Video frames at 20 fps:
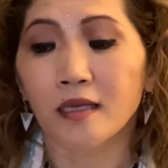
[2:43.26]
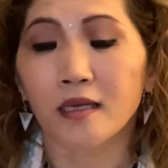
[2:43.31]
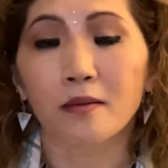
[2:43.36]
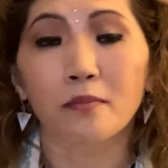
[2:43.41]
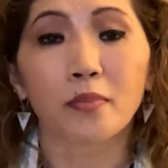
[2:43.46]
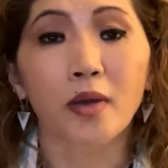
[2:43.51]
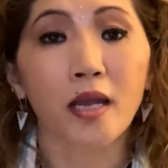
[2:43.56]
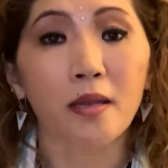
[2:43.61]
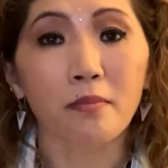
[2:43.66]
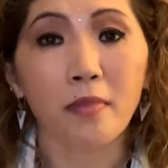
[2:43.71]

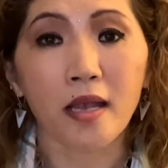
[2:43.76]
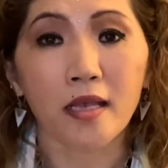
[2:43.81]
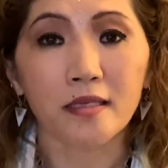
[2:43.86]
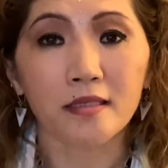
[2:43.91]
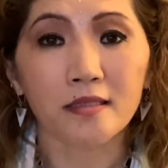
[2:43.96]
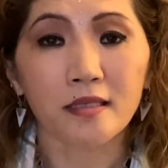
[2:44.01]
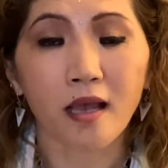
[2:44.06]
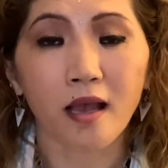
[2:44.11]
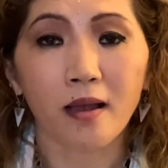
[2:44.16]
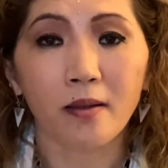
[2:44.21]
by
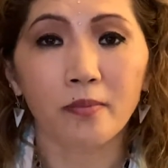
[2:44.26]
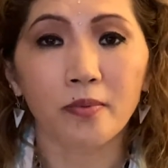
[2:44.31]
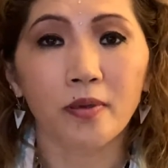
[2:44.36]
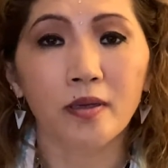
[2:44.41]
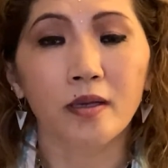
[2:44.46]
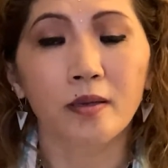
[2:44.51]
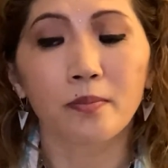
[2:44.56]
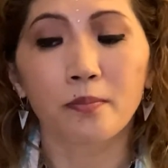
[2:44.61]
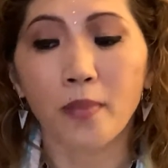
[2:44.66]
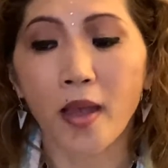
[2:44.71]
myself,
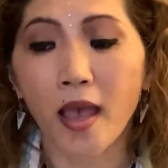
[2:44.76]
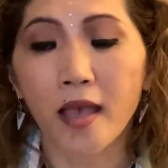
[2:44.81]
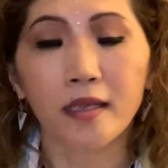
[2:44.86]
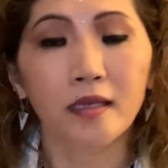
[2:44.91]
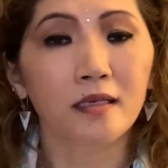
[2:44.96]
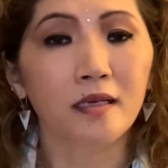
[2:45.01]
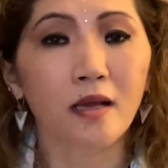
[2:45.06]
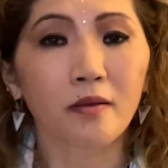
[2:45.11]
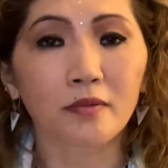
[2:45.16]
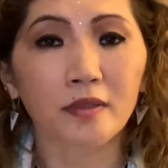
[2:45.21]

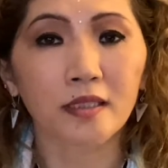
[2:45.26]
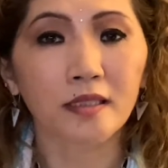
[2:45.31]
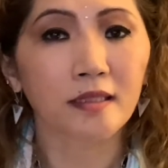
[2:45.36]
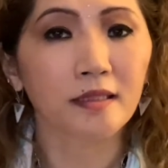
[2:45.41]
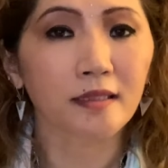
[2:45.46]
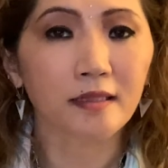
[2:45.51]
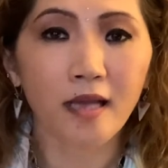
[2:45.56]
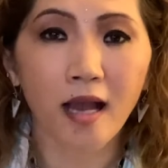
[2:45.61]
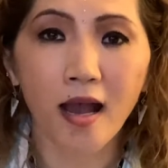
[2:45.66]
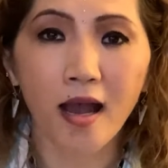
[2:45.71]
packing up little
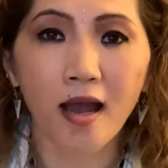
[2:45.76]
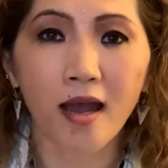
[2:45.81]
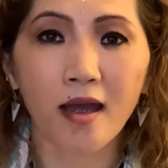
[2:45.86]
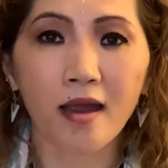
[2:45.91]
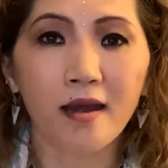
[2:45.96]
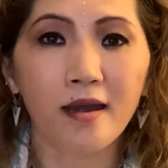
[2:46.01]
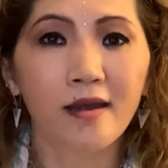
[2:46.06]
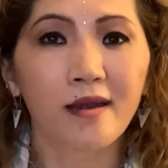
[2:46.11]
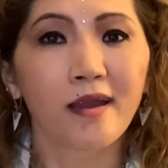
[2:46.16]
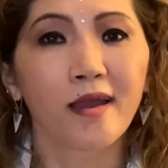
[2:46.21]

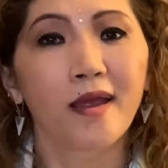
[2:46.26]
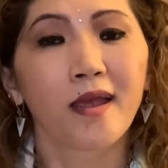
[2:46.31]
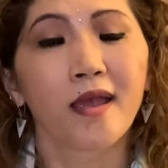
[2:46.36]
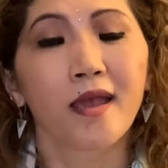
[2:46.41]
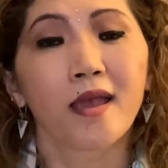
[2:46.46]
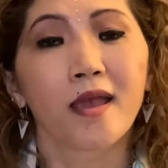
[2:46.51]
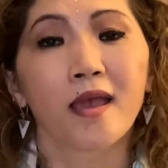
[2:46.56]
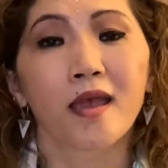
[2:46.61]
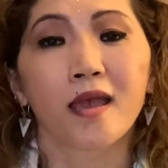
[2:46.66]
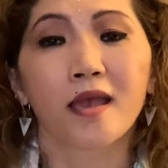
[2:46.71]
car,
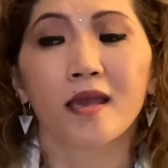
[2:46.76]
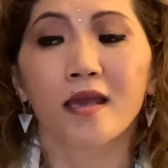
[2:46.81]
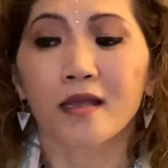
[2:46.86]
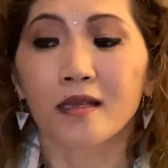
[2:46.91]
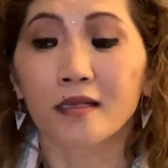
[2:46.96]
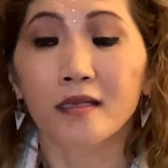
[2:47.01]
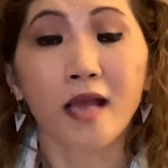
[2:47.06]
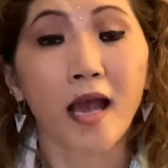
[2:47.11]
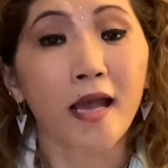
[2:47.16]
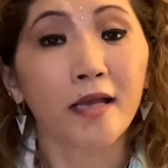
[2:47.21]

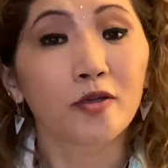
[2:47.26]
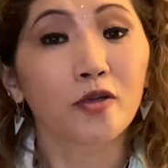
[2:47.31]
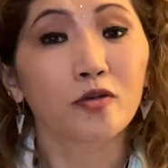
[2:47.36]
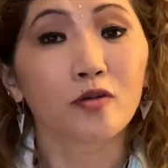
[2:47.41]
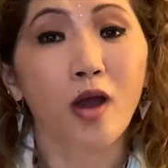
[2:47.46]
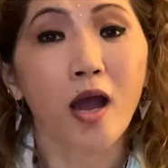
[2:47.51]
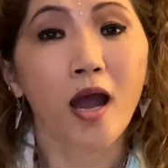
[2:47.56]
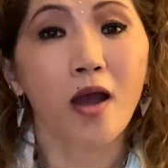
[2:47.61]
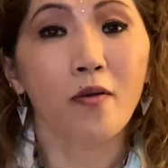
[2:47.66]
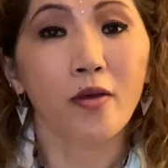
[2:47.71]
and I don't know
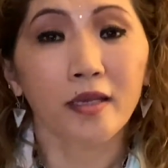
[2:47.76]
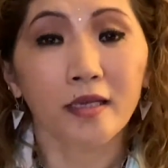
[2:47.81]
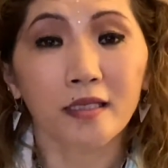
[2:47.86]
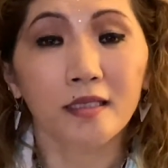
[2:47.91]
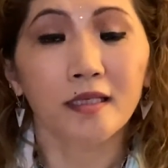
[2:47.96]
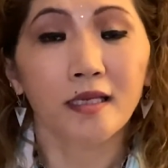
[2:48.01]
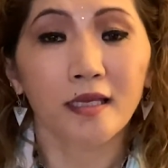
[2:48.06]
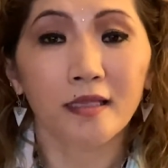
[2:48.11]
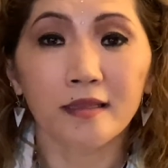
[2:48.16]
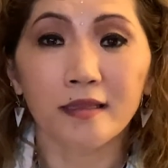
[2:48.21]
how I
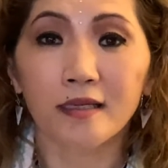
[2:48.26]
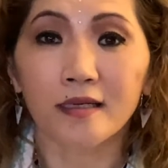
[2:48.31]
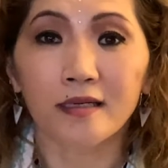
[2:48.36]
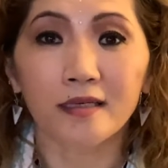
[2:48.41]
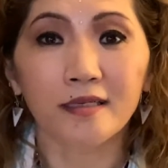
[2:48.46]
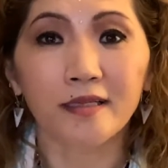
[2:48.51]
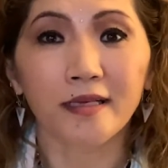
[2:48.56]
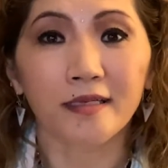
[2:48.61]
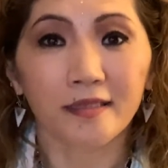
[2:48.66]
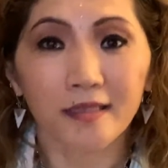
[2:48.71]
can get there,
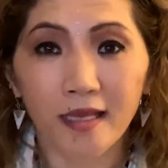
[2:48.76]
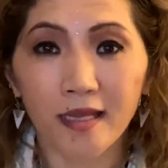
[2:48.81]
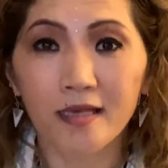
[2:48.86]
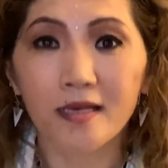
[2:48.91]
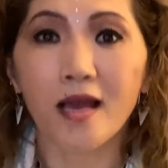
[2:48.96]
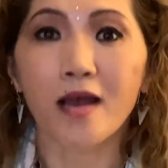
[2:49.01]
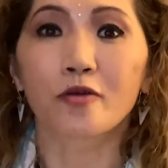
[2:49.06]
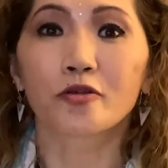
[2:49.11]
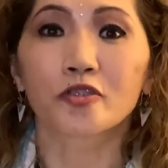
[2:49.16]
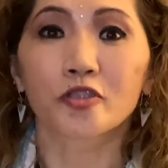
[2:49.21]
like 10
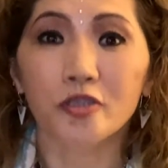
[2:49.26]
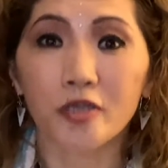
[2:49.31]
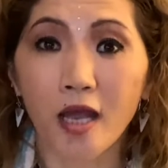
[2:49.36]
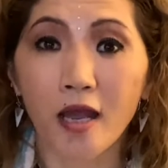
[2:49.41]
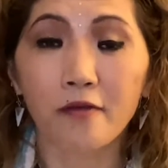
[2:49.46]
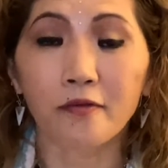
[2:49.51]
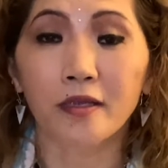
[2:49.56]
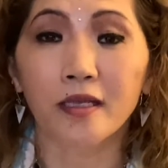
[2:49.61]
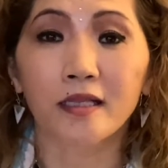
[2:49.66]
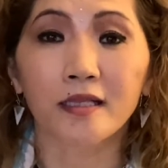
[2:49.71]
hours
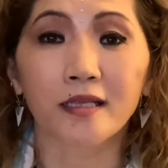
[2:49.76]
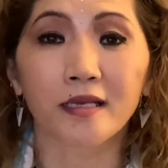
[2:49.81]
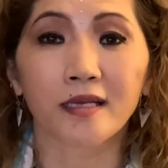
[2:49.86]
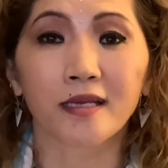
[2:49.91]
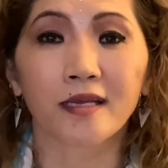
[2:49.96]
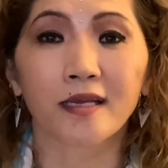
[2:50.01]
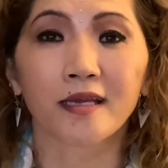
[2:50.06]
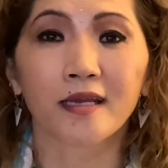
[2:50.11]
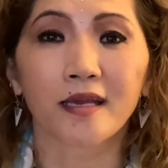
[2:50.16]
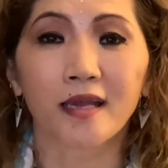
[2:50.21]
driving,
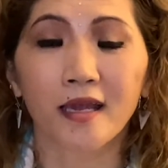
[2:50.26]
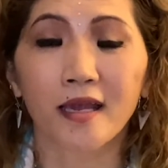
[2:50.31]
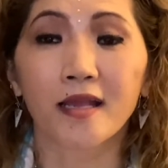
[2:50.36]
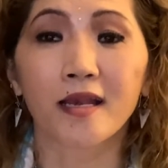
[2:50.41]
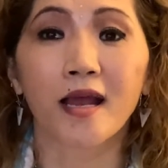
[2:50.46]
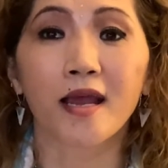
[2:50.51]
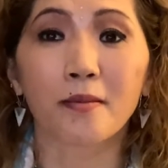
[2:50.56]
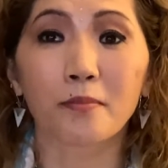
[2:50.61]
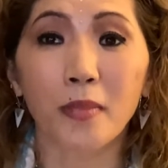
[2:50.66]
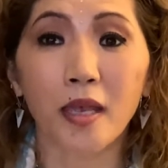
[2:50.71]
and
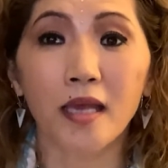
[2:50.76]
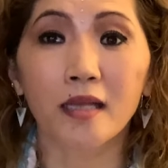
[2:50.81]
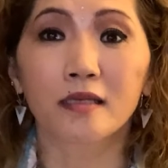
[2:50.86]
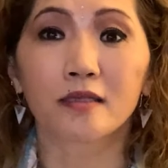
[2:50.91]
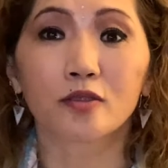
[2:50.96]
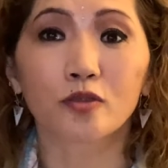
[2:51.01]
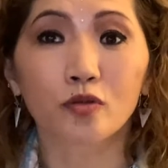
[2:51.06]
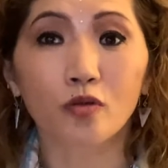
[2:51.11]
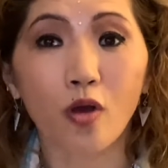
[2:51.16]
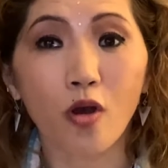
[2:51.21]
I made
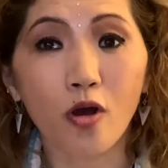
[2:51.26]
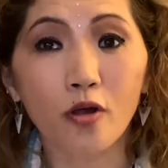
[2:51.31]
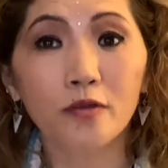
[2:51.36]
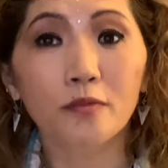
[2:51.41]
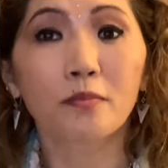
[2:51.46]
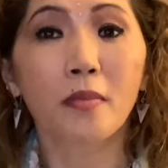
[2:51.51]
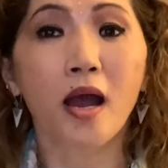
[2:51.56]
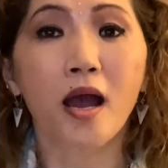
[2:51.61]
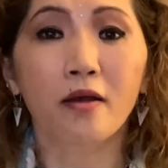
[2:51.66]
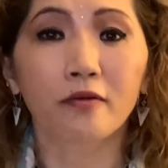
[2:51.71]
it through all the
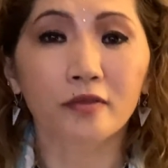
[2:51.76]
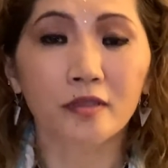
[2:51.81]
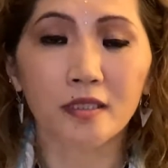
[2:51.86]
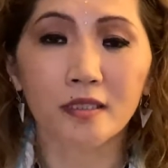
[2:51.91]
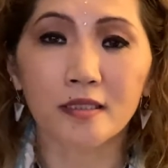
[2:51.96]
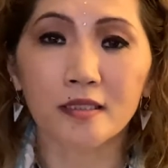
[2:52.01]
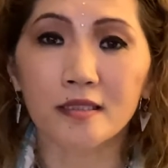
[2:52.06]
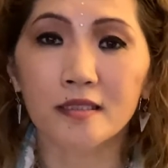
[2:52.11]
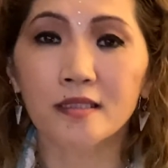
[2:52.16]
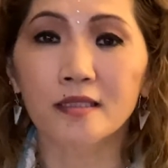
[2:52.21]

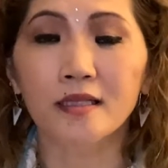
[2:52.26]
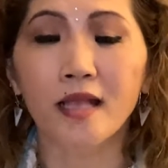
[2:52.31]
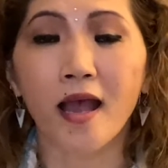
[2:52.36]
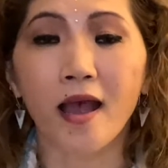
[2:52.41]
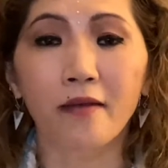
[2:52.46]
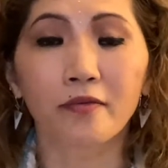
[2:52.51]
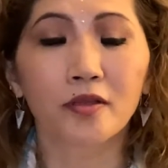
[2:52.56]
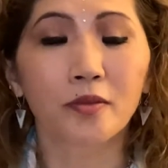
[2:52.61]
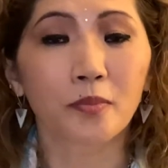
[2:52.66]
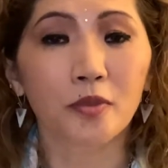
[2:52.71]
mountains, and
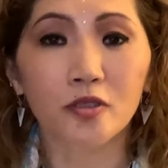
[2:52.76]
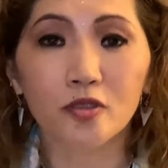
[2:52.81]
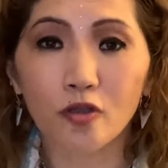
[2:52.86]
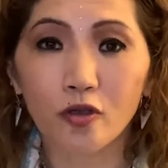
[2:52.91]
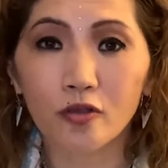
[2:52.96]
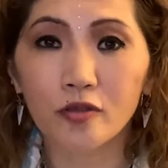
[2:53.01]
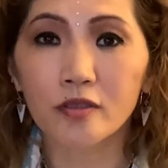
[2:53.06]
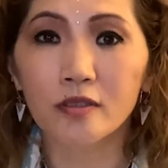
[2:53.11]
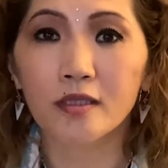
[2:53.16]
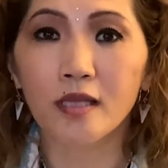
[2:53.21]
have to be
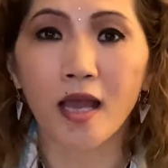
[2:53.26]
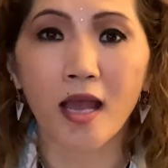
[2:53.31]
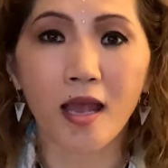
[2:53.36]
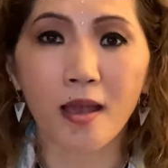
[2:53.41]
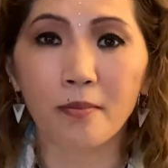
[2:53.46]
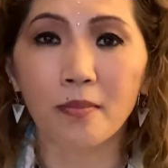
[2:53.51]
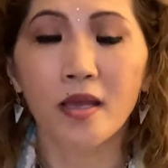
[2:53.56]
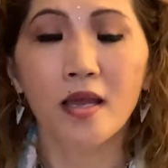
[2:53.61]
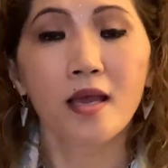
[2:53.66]
certain time